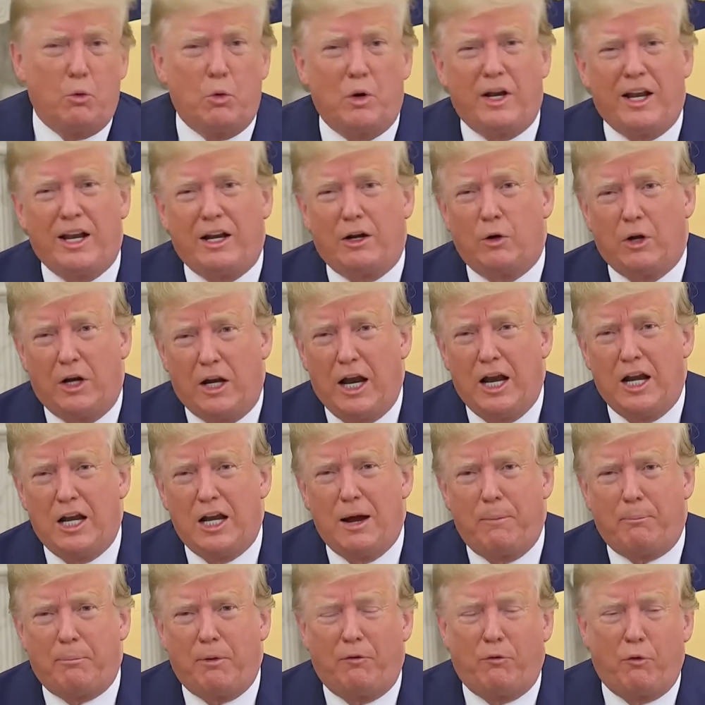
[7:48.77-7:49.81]
What it's going to end
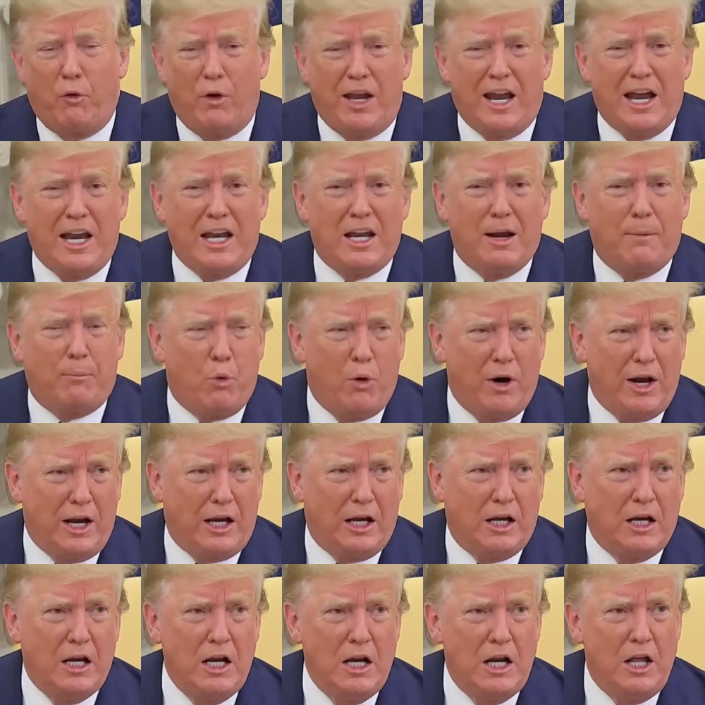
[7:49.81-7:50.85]
up, if we end up
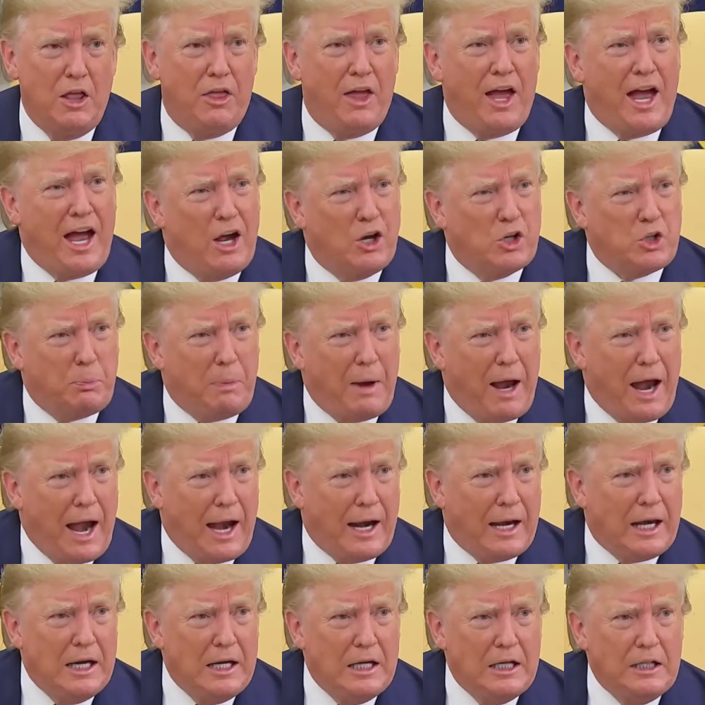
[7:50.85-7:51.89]
winning the House
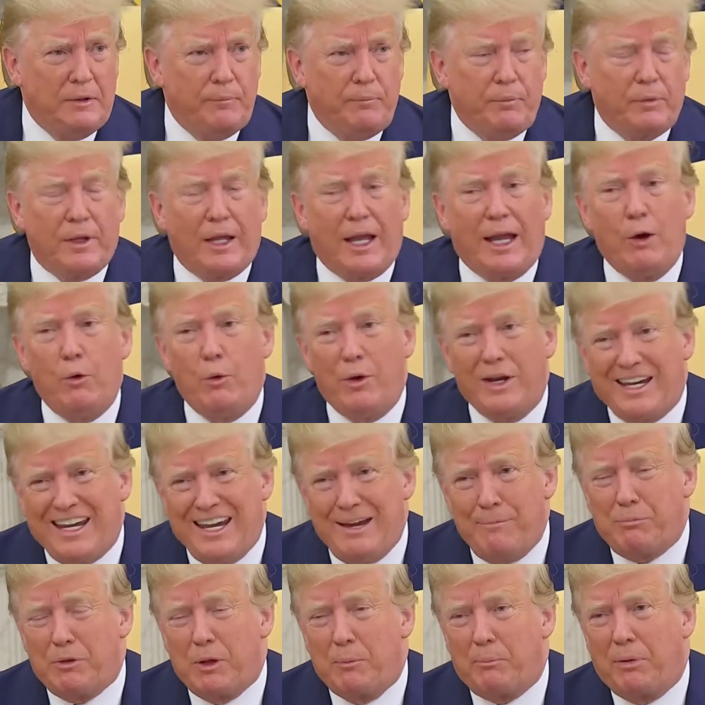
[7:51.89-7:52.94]
back, we
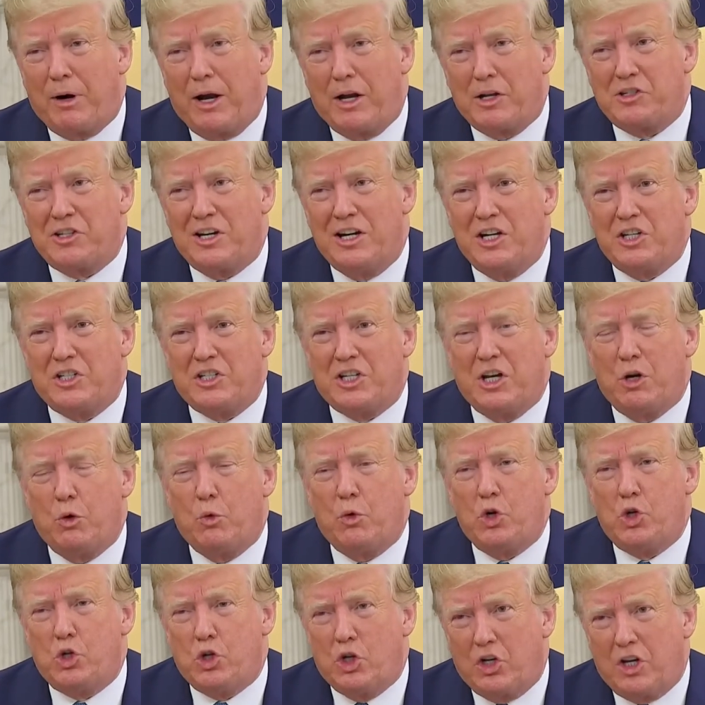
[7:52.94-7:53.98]
keep the presidency,
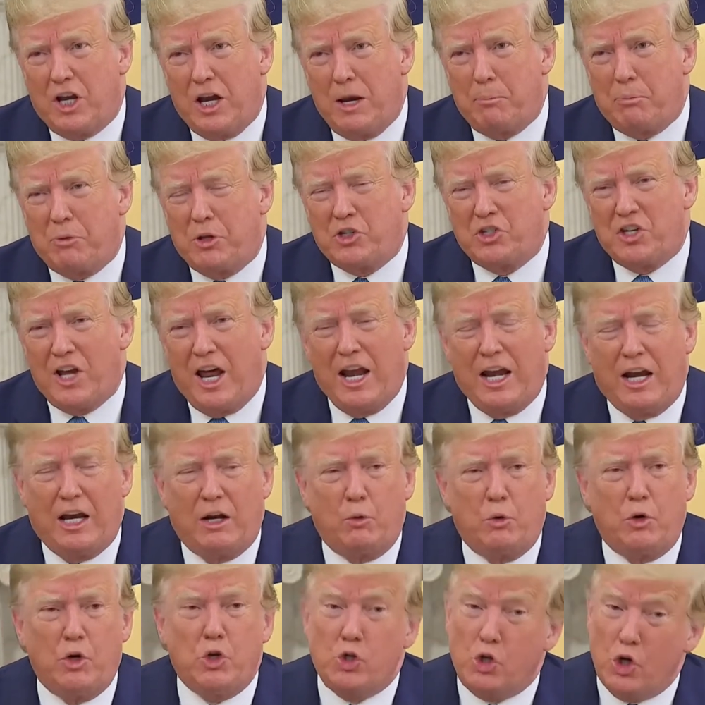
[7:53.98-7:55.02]
we should keep the Senate,
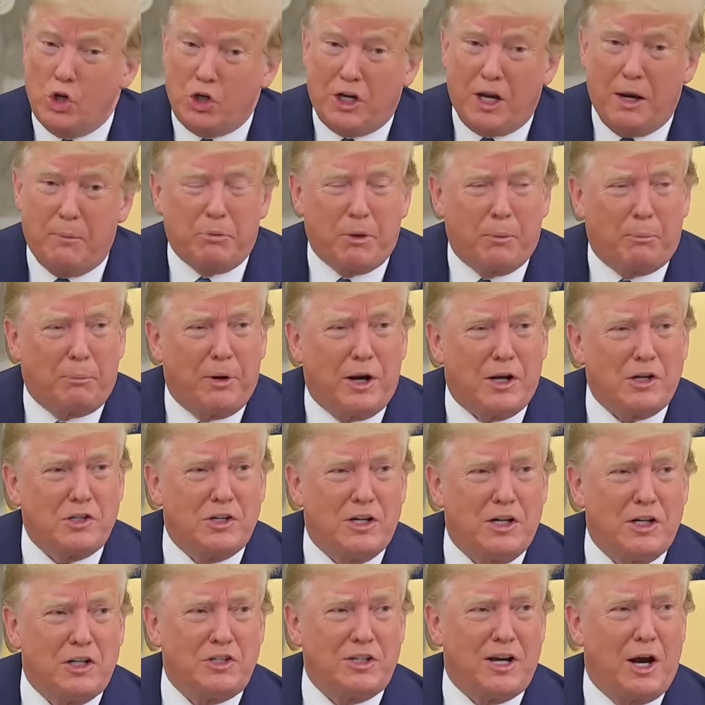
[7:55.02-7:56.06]
we should keep the
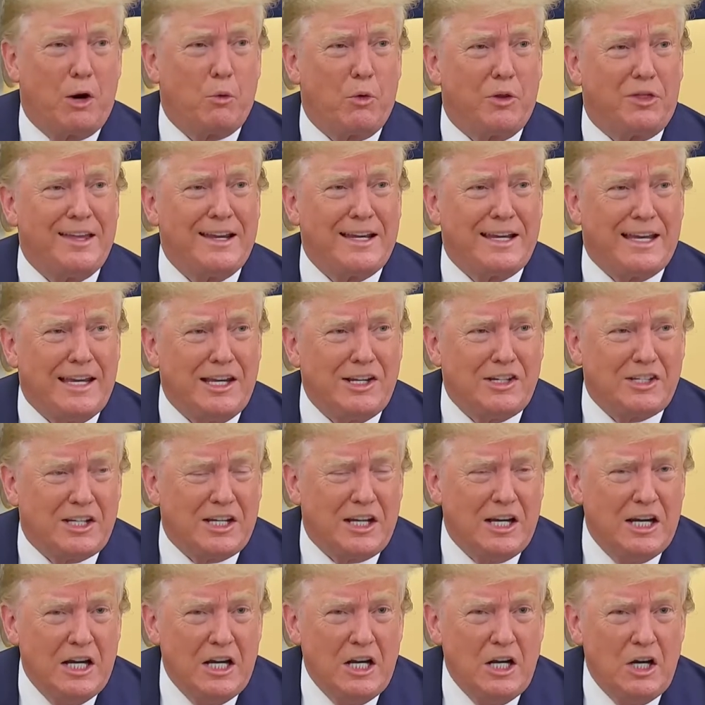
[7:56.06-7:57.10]
presidency, I would think
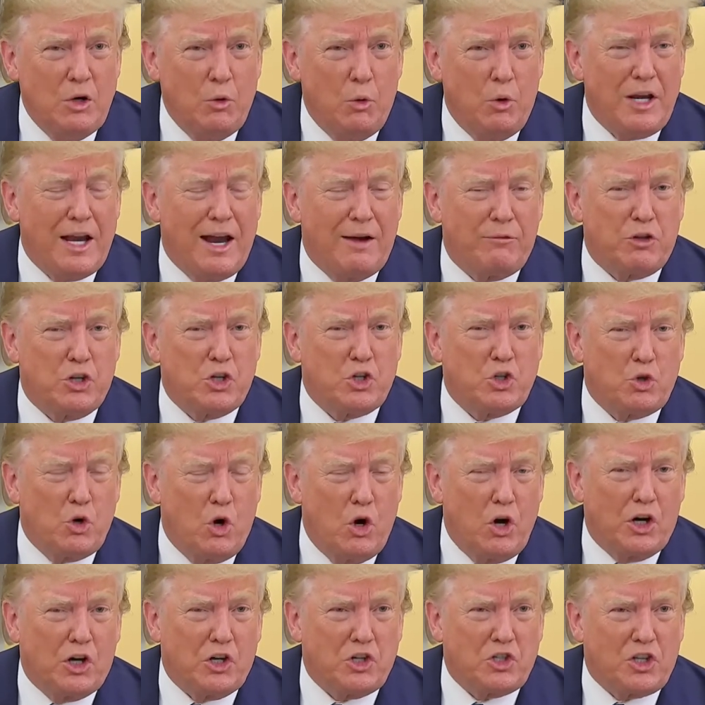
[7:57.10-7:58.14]
easy, when you have the
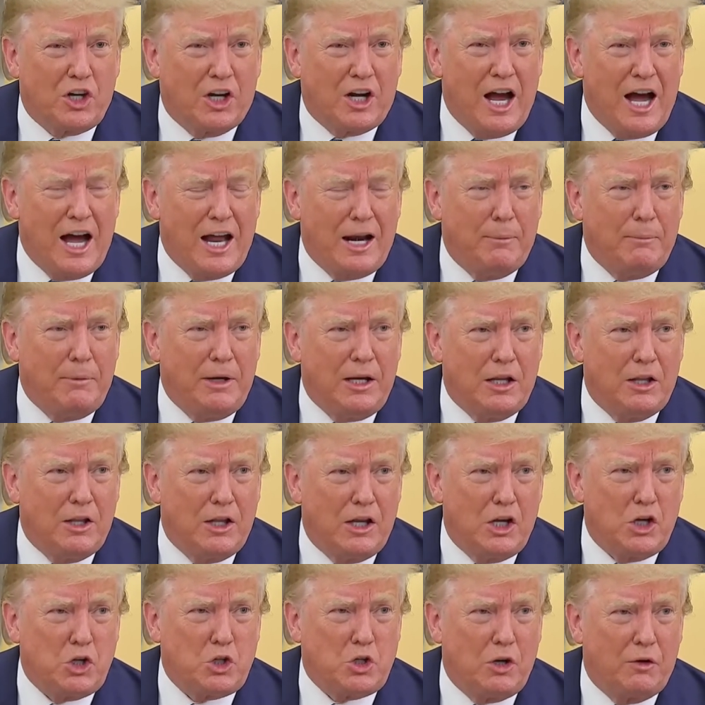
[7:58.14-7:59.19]
strongest economy in the
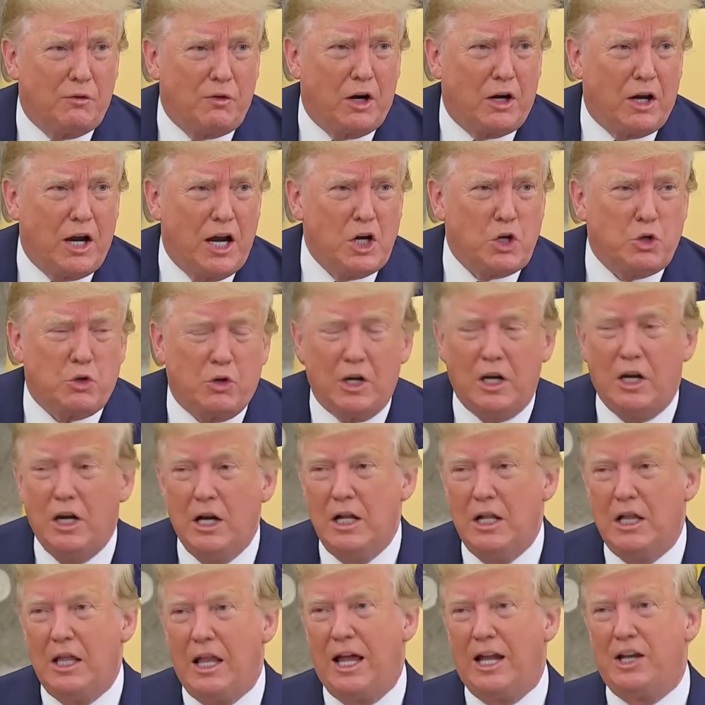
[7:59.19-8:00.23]
history of our country,
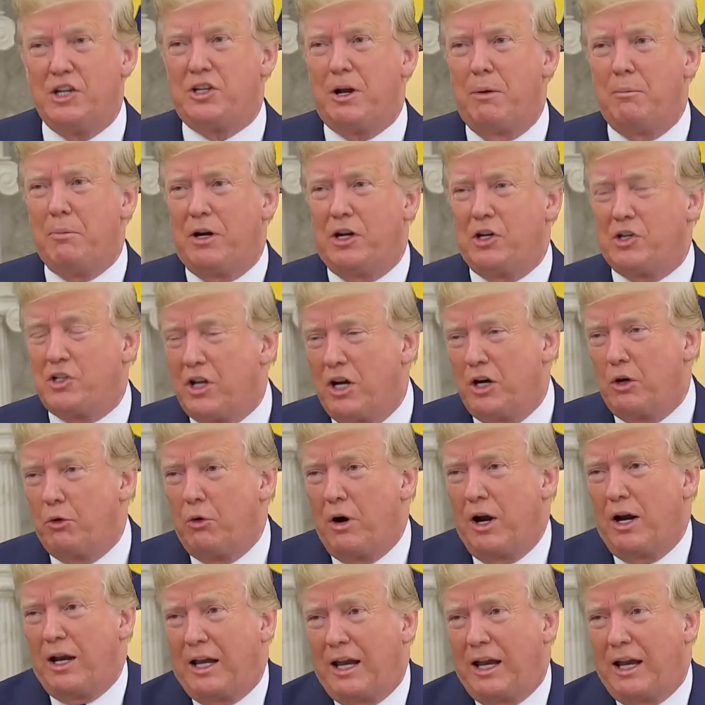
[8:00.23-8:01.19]
and somebody's going to run